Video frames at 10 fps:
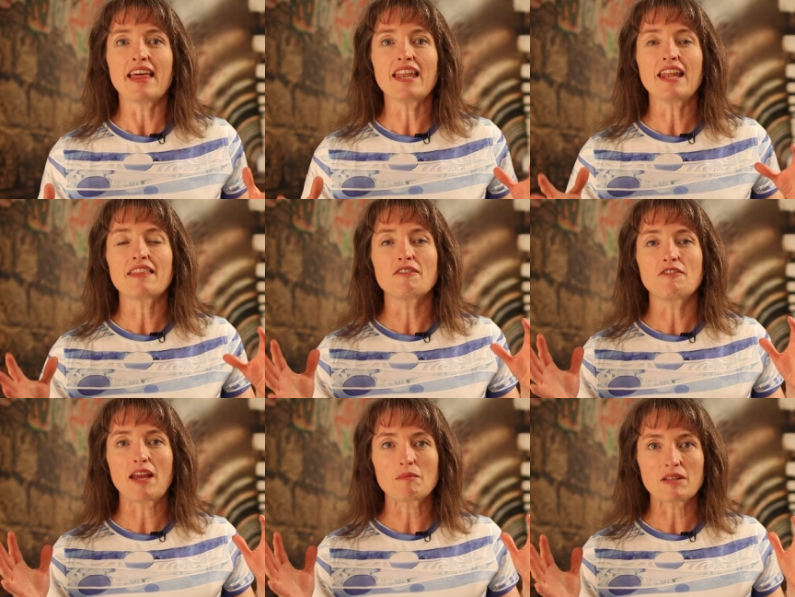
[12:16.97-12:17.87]
Then the
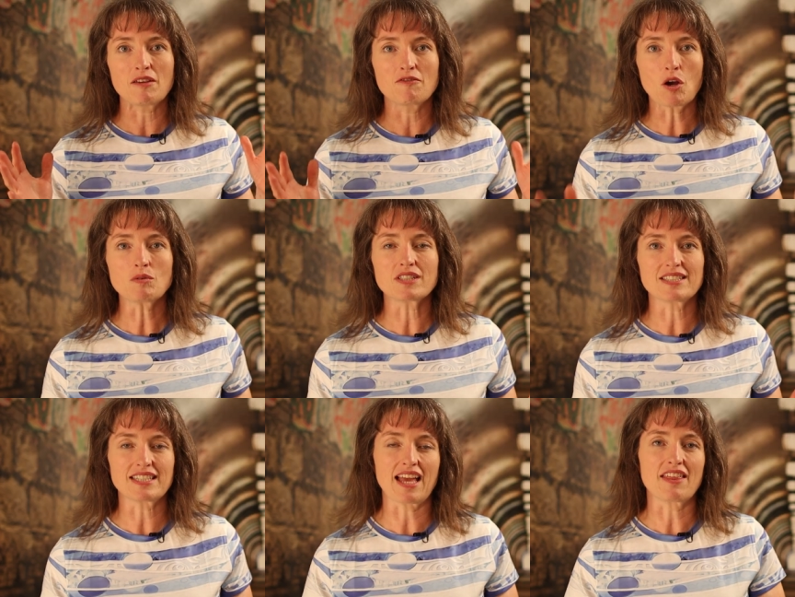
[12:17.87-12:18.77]
family
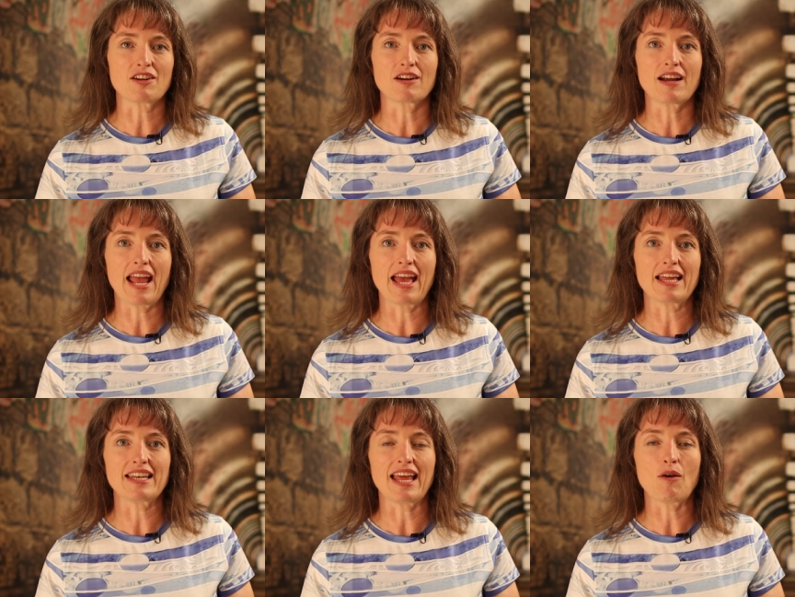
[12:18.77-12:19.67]
votes together,
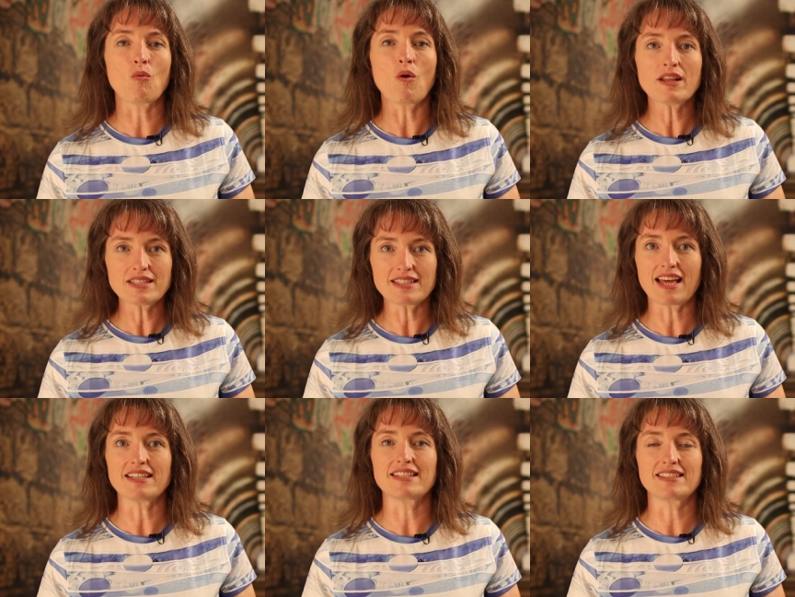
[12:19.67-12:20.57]
and once
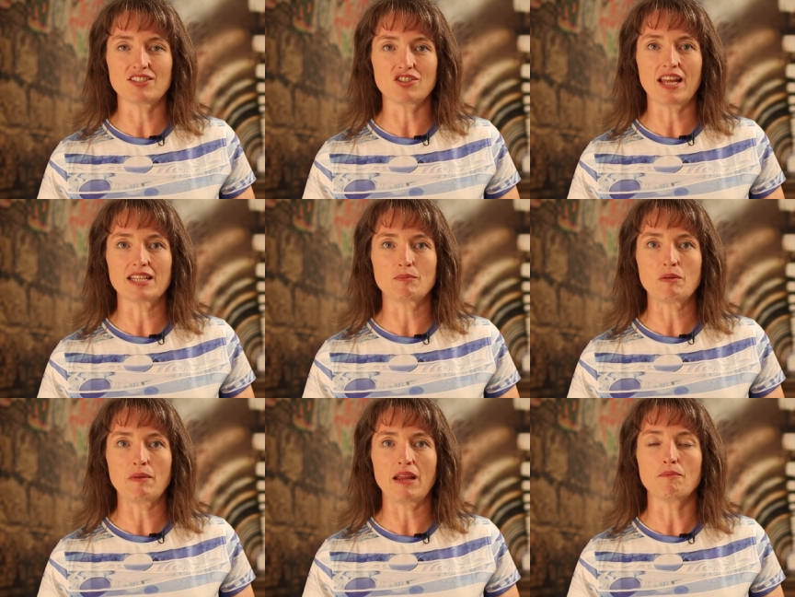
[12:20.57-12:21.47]
that decision has
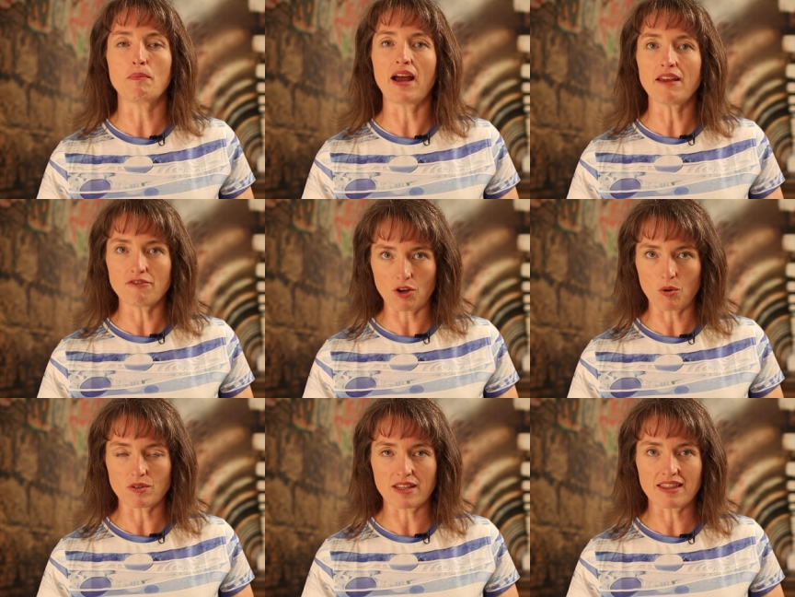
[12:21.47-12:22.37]
been made by
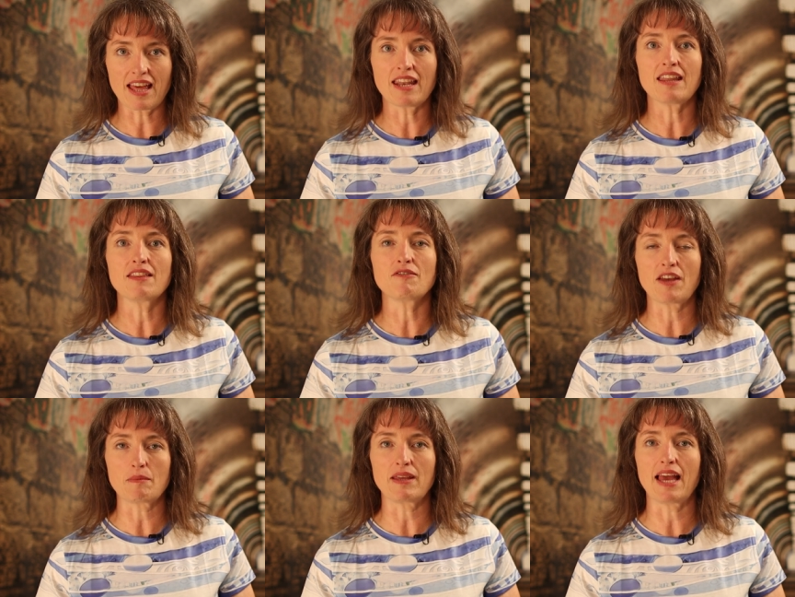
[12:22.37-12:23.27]
vote, then the
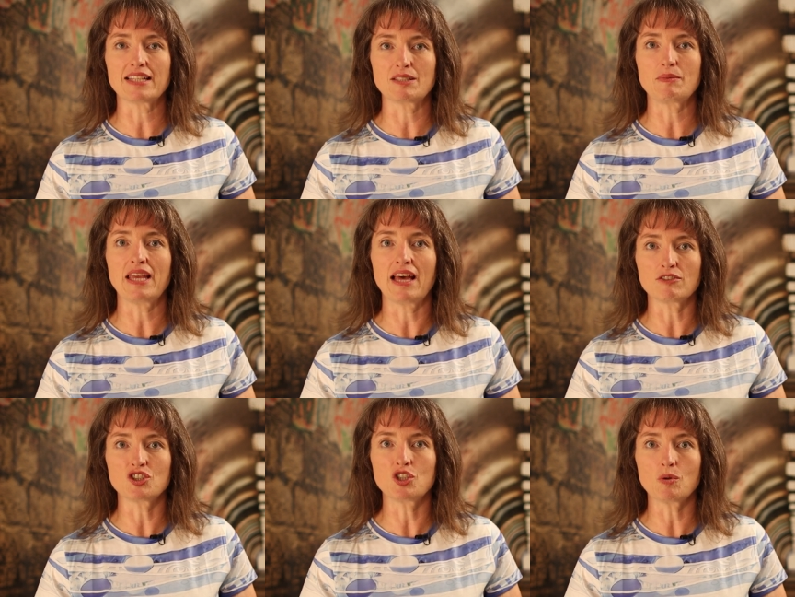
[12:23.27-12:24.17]
family has to be
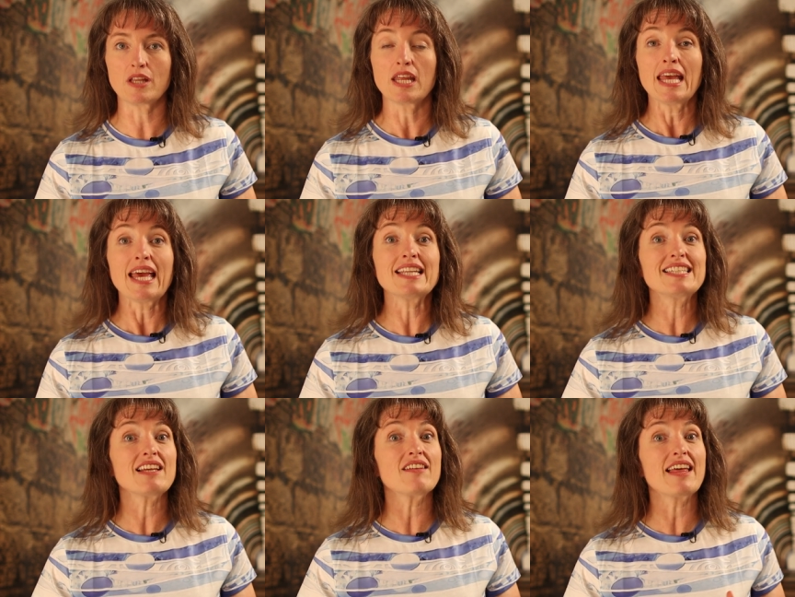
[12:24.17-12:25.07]
held to it
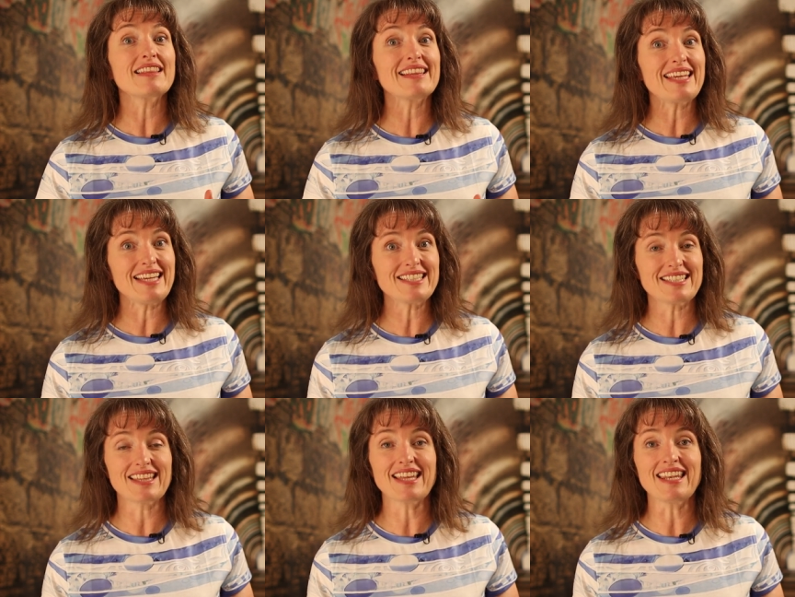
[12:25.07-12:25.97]
until at
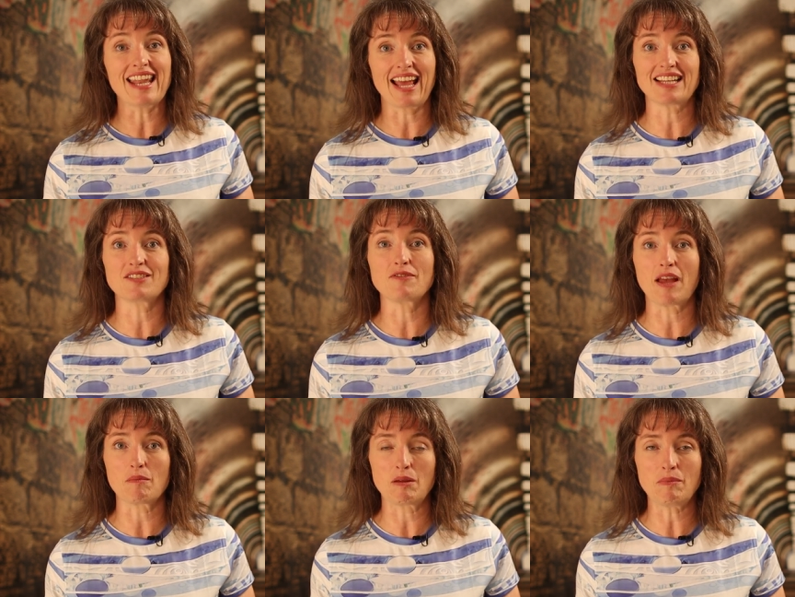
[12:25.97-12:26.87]
least the next
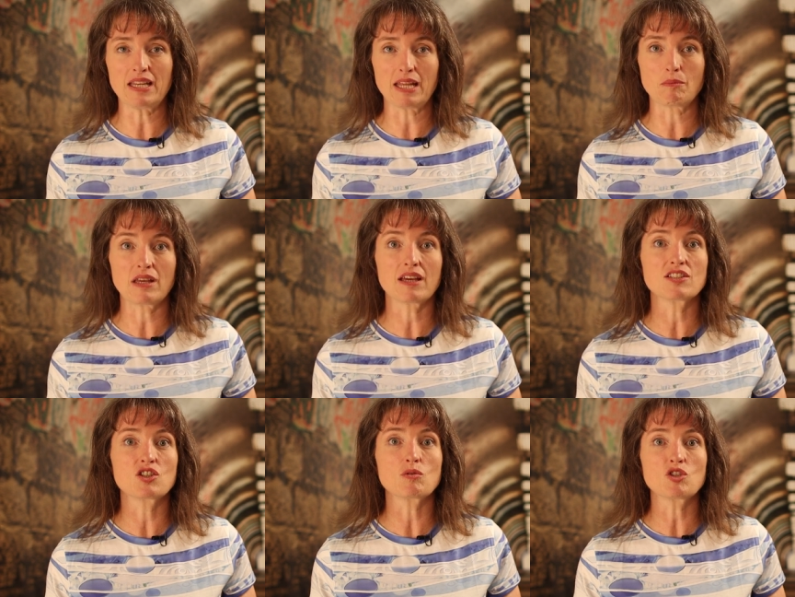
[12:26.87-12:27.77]
family meeting,
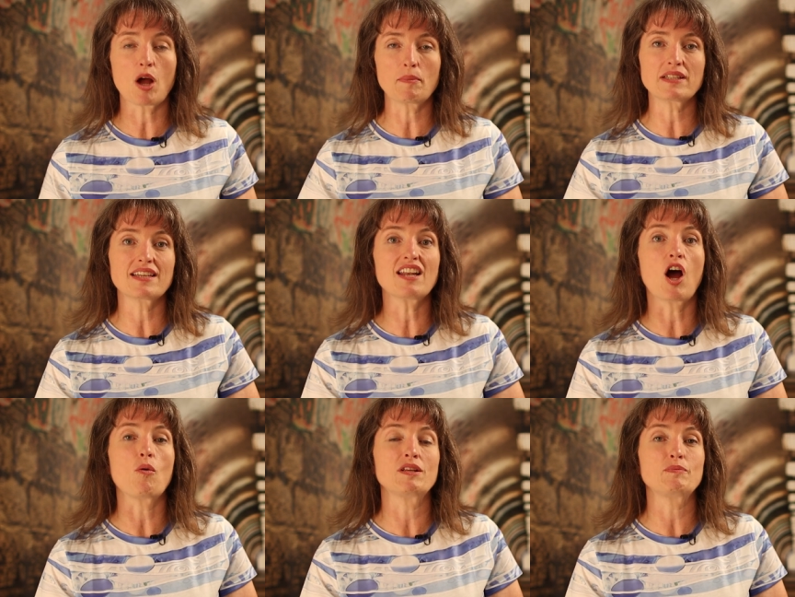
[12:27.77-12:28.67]
because those topics can
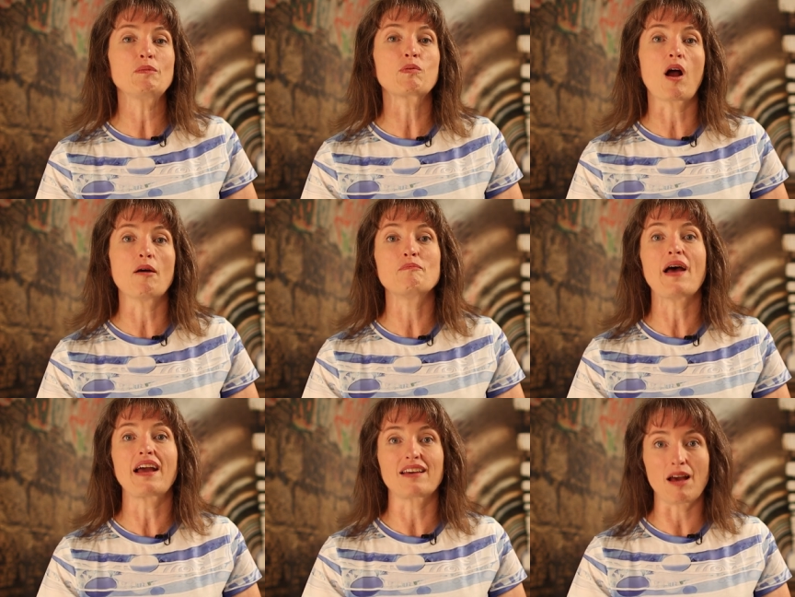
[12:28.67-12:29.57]
always be brought
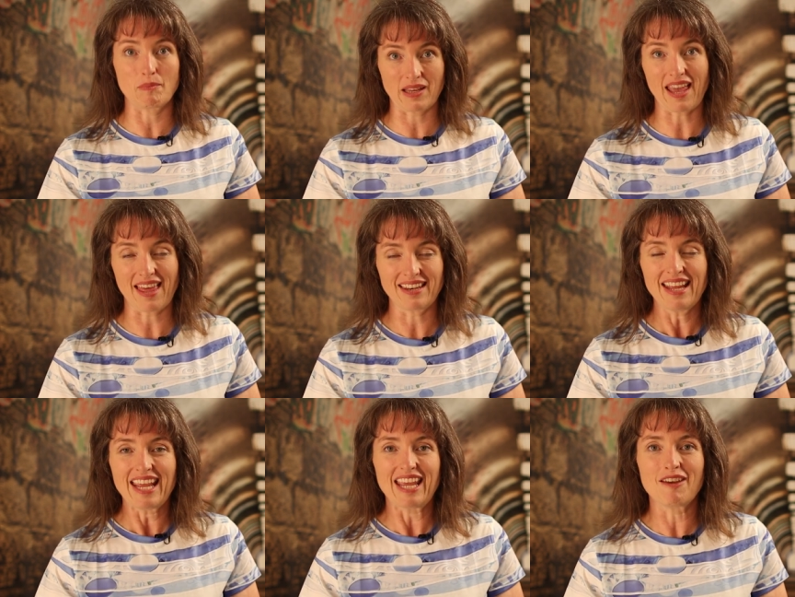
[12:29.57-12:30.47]
back up again
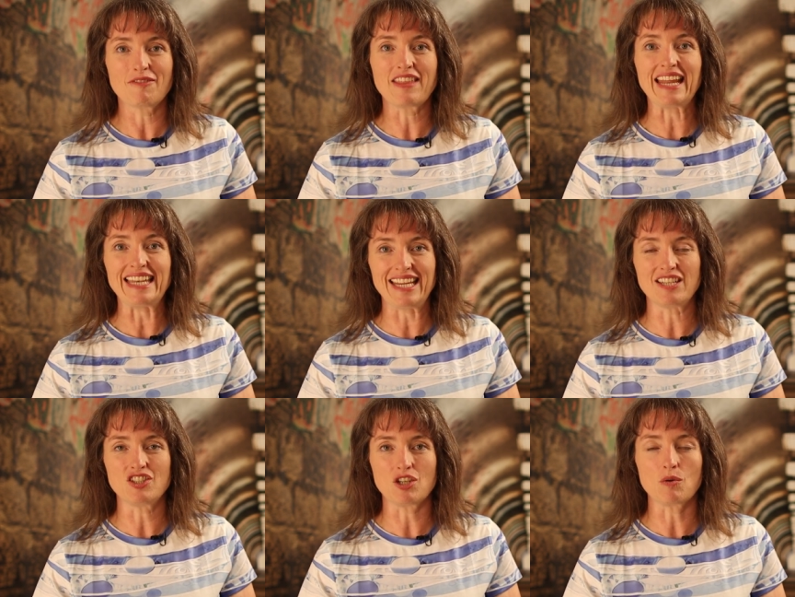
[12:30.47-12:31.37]
if they
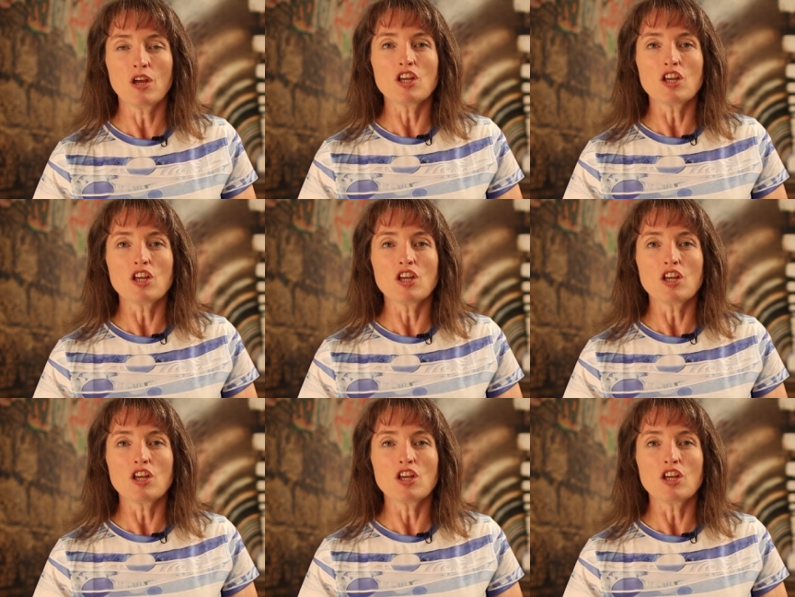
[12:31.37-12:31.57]
need to.